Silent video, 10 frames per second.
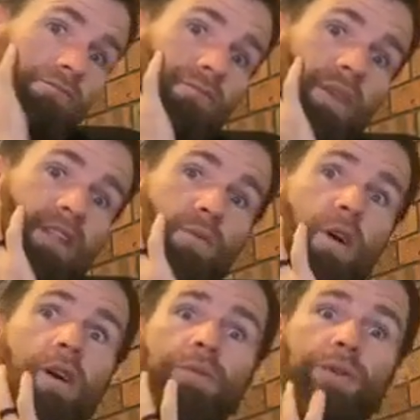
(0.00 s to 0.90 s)
that's
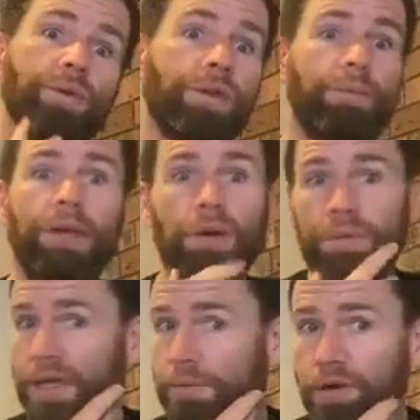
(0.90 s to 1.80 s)
why I'm doing the
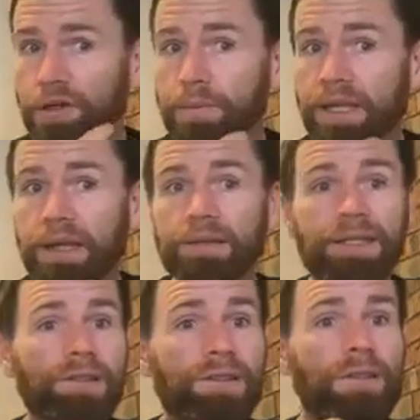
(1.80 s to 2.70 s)
PLP program again,
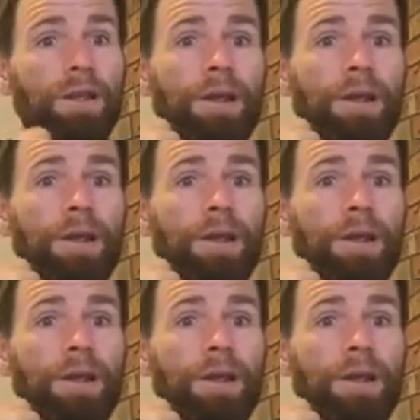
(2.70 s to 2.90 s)
because